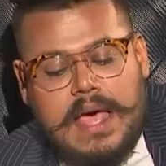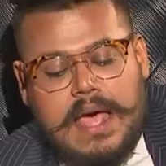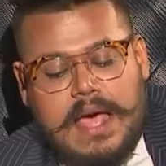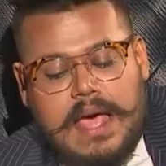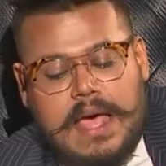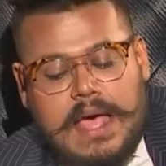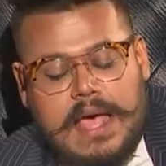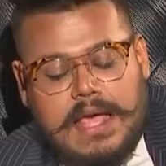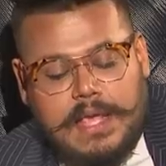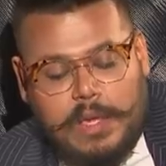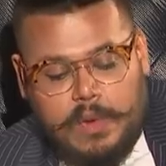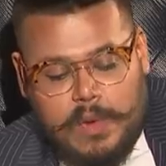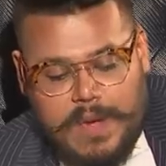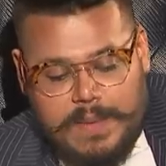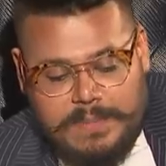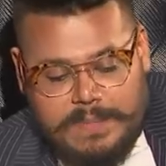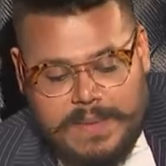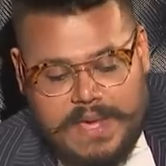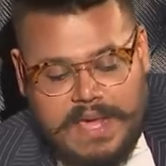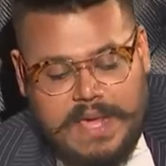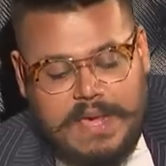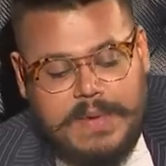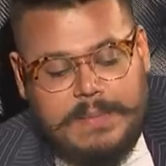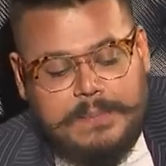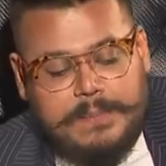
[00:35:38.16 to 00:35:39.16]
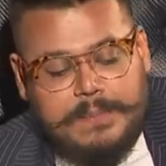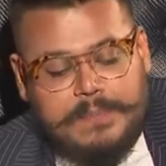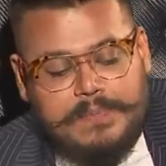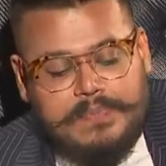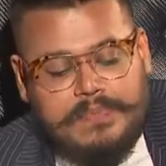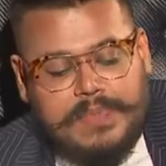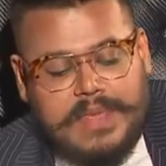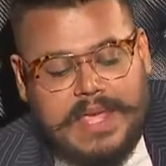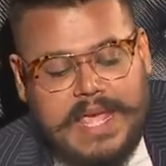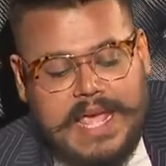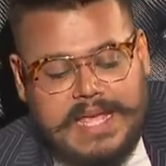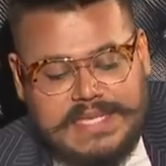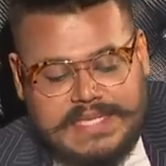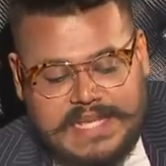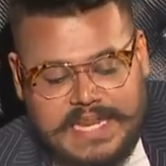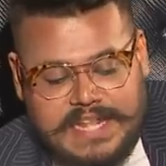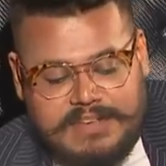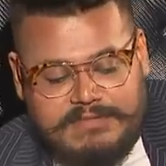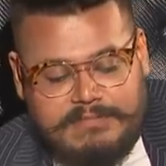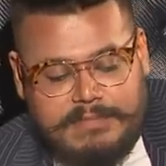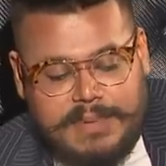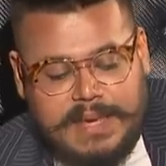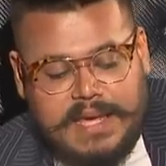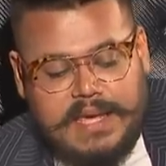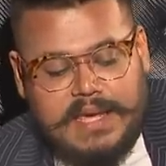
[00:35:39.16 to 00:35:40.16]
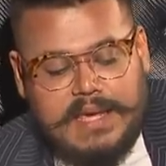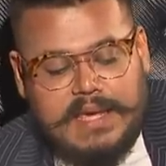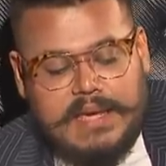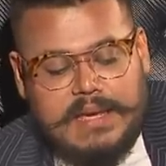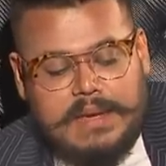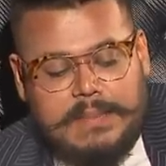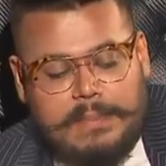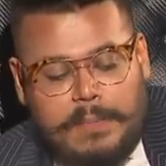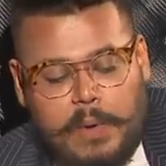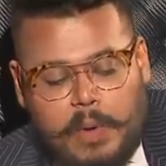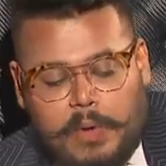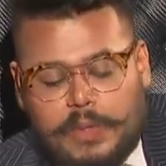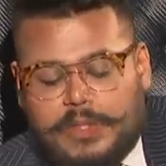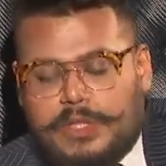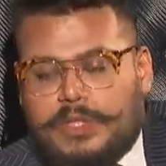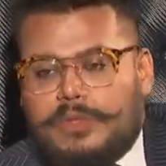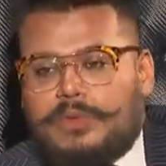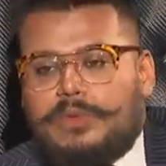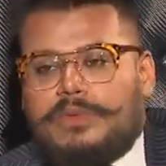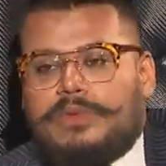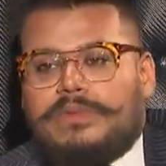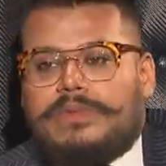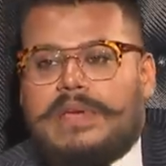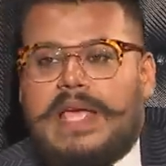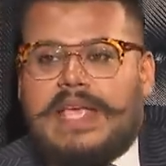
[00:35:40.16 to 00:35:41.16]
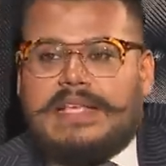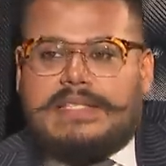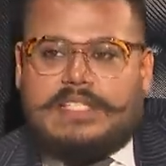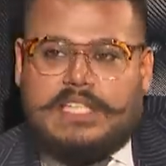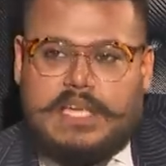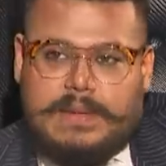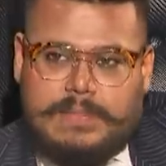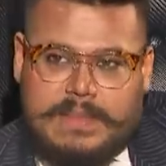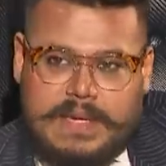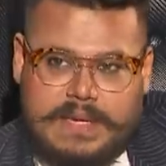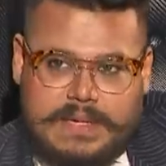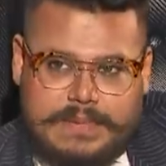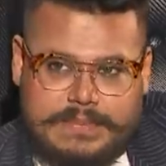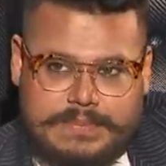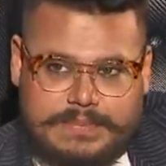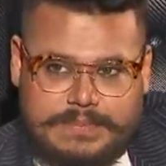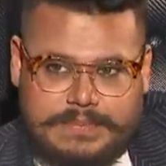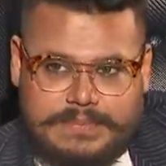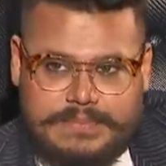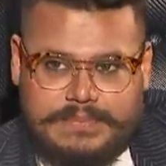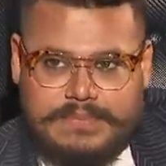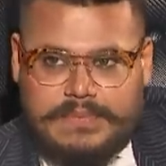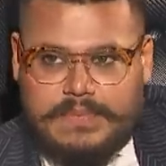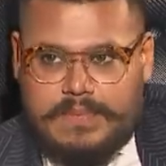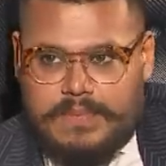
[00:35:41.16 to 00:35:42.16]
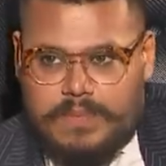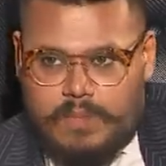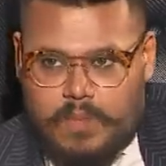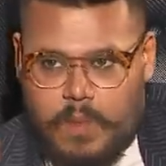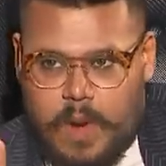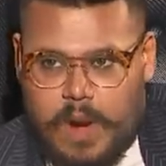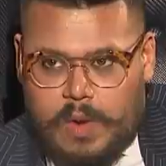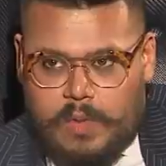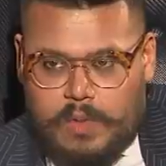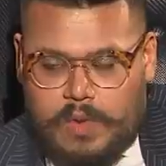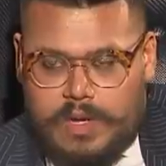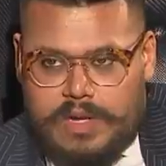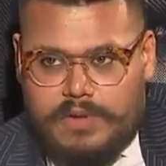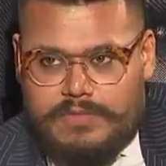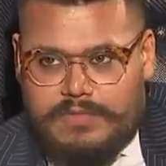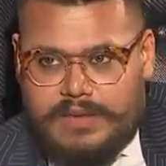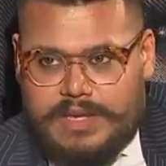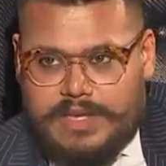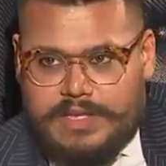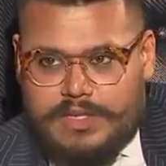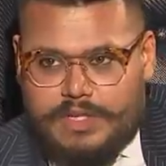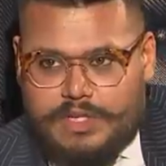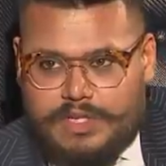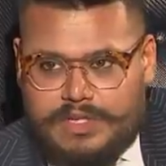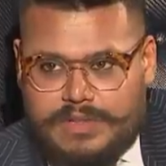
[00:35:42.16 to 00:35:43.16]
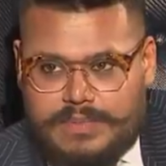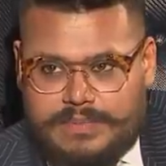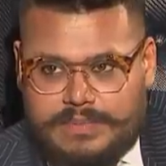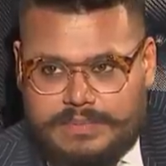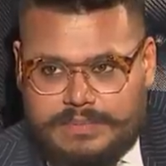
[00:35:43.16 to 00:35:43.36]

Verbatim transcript: Uh, U N P, S L F P, POHOTU, S J B. One word for each.